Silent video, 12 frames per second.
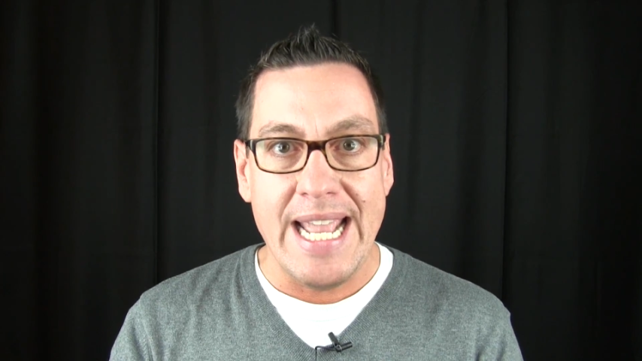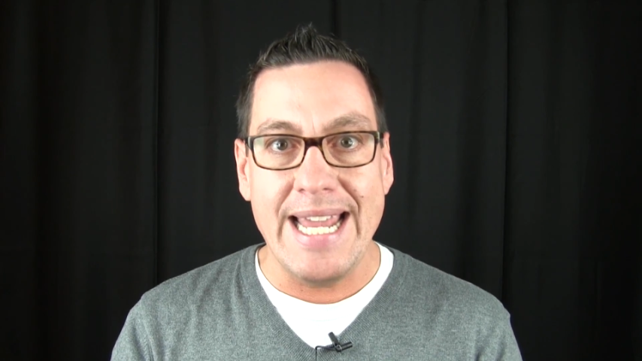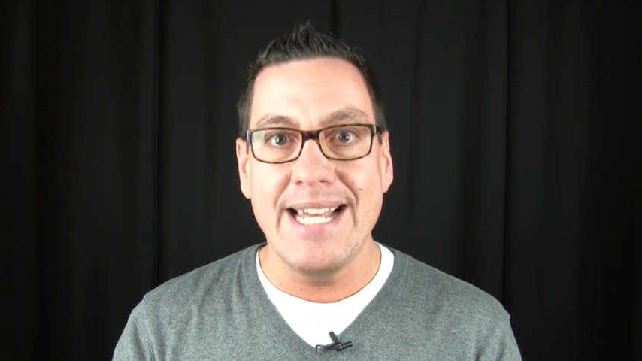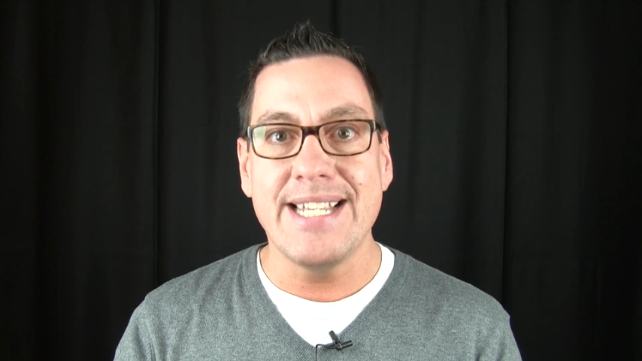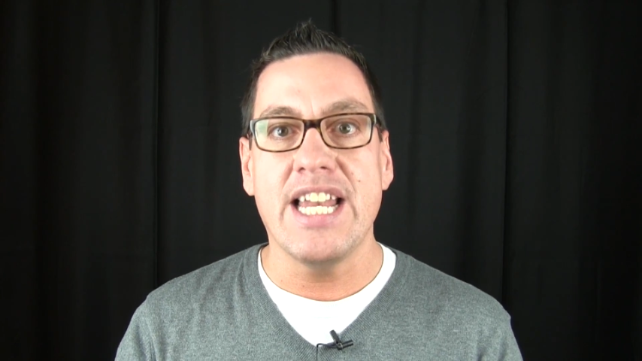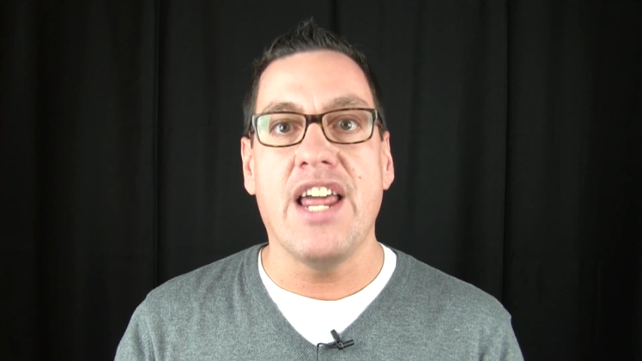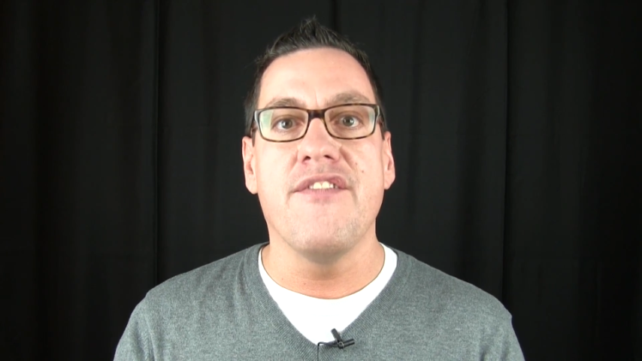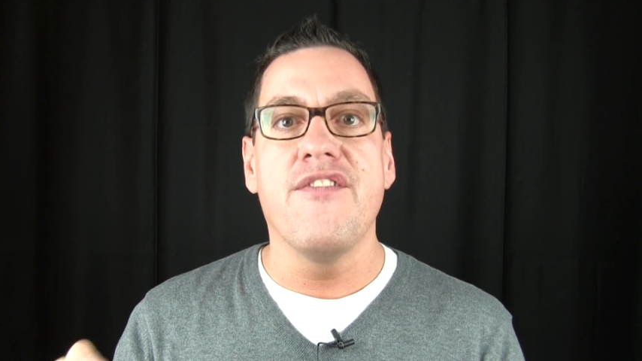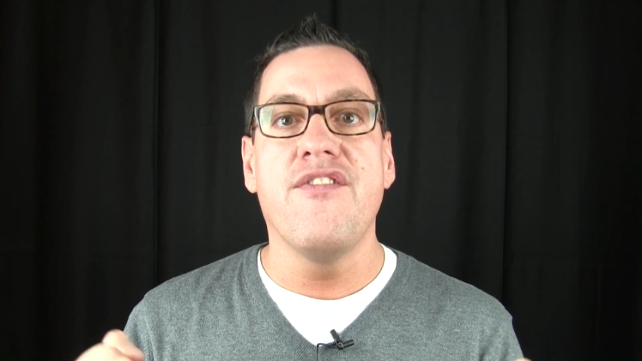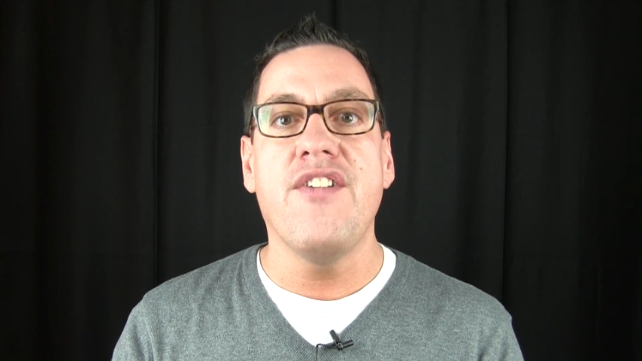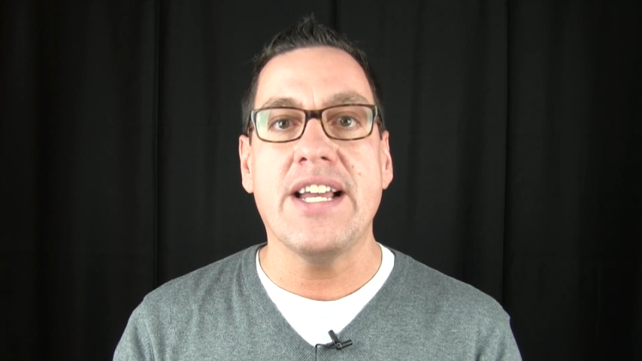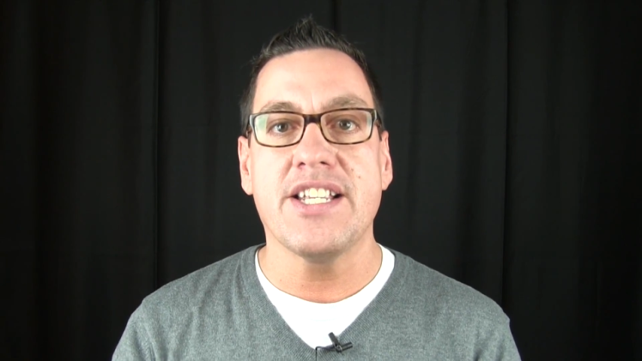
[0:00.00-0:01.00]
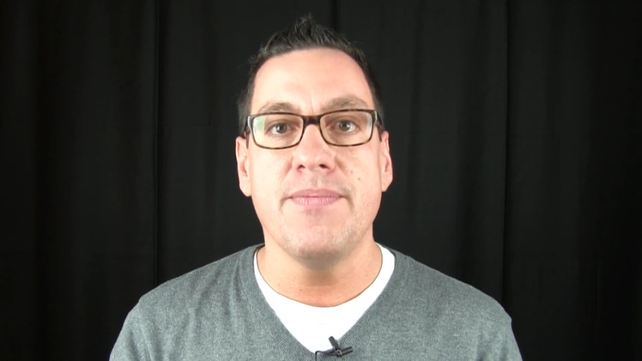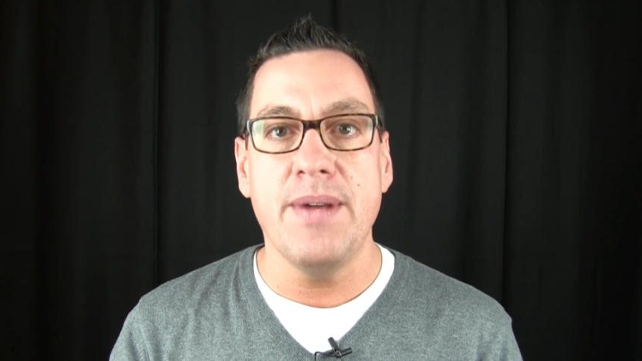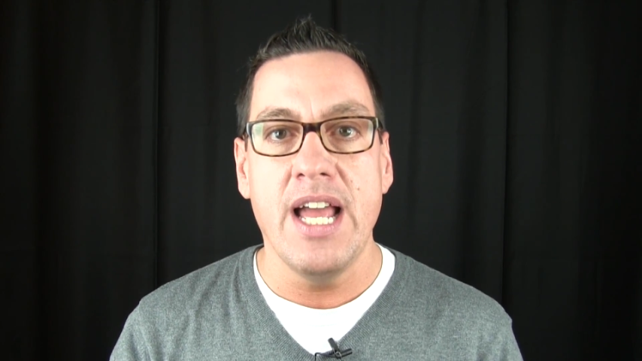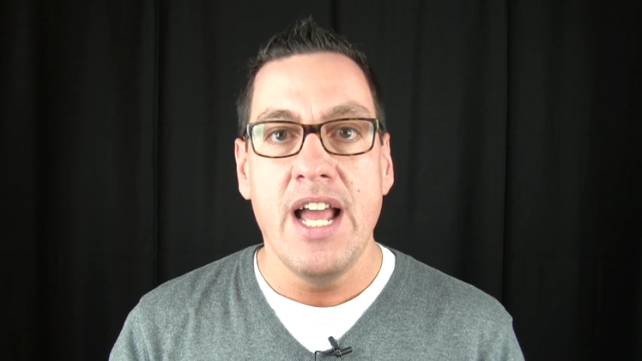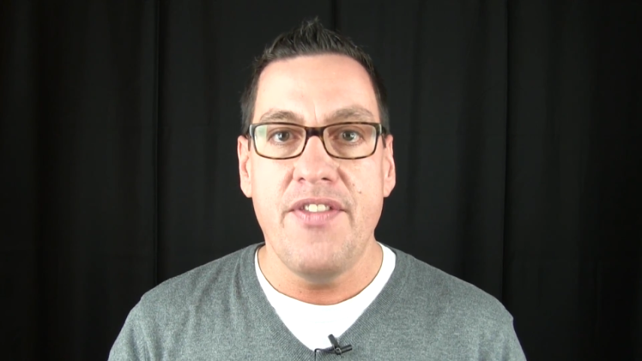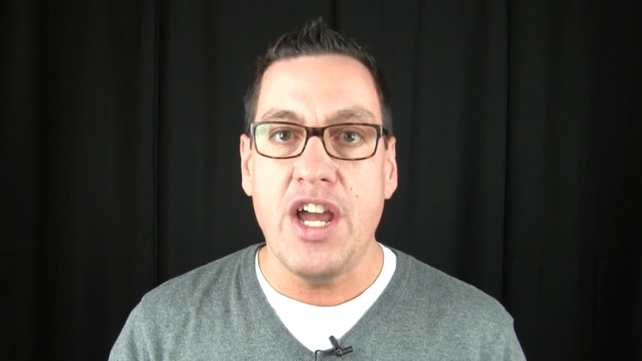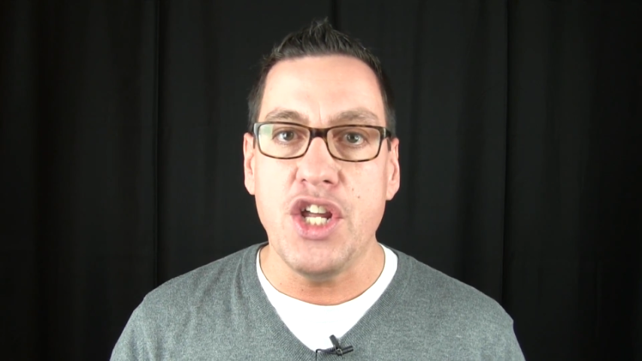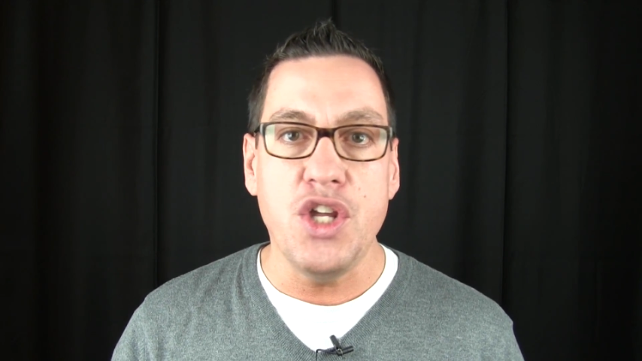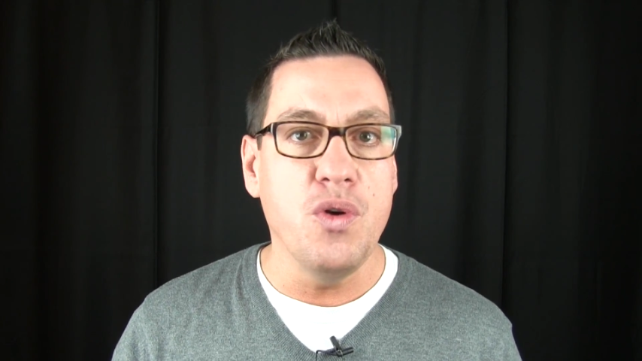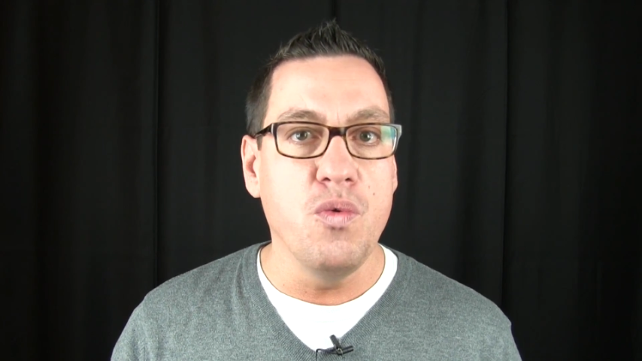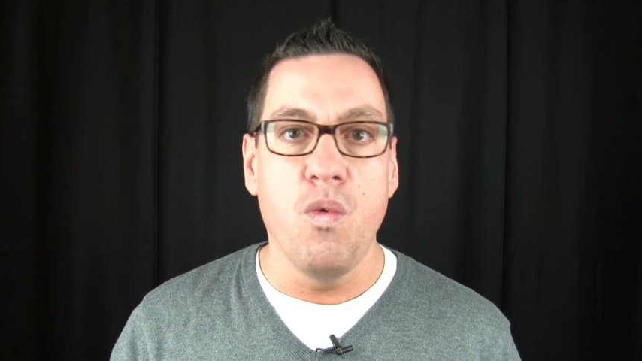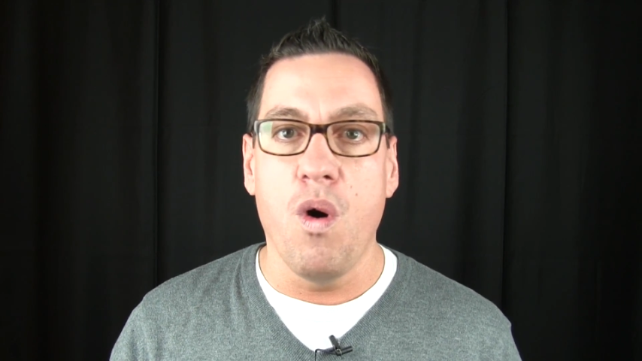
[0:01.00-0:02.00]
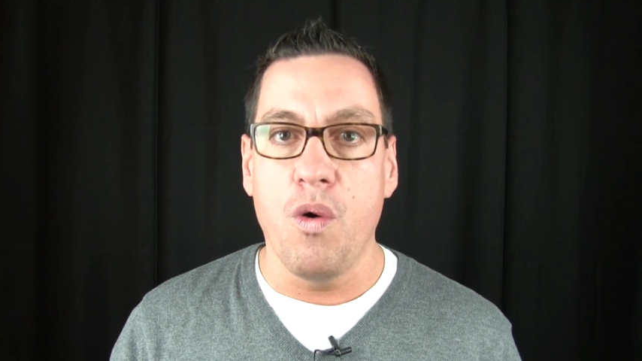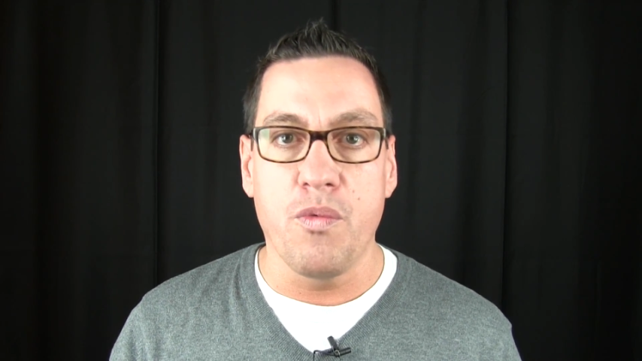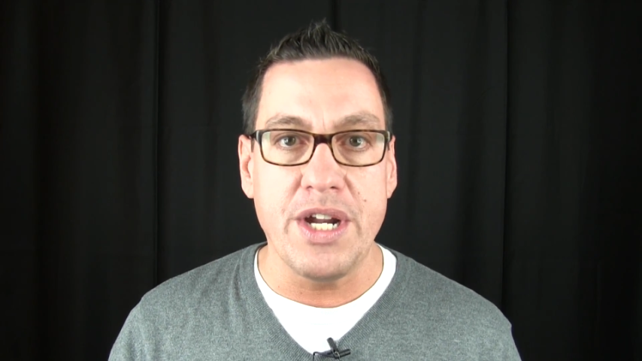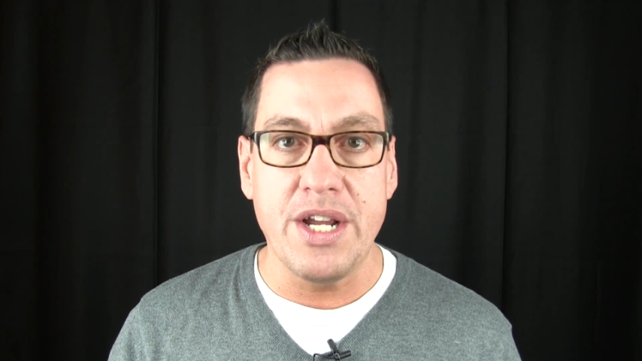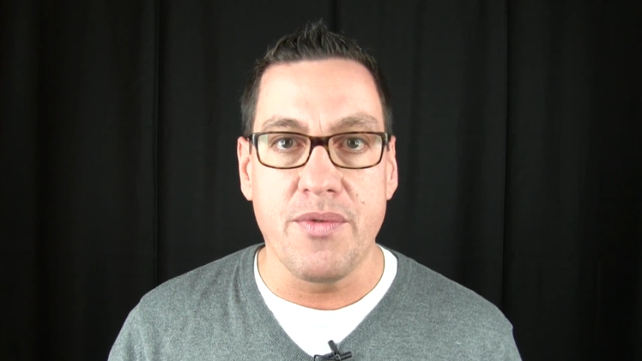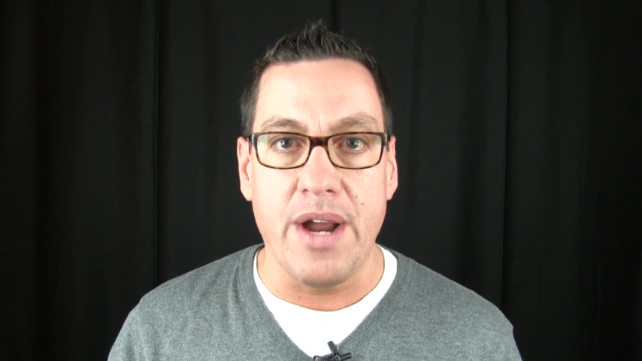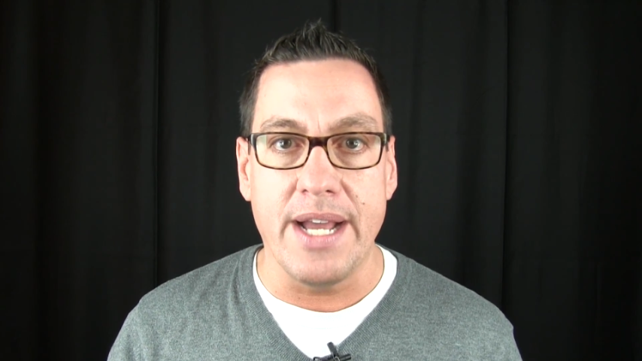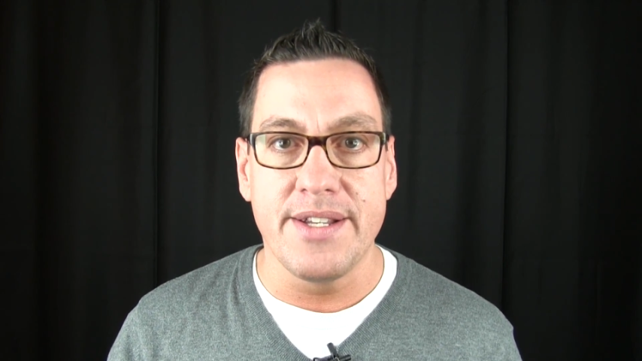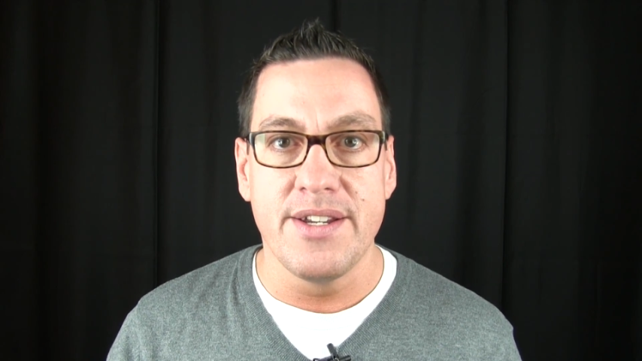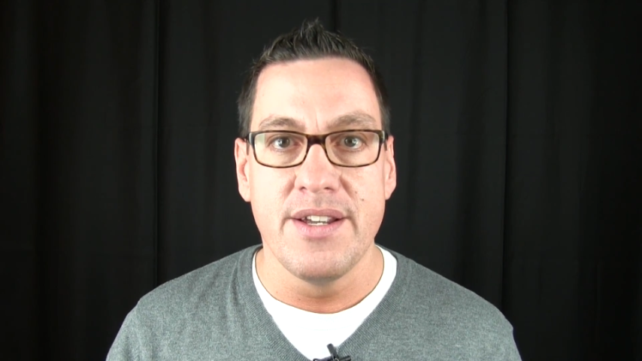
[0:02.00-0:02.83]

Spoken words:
It is an investment that you won't regret.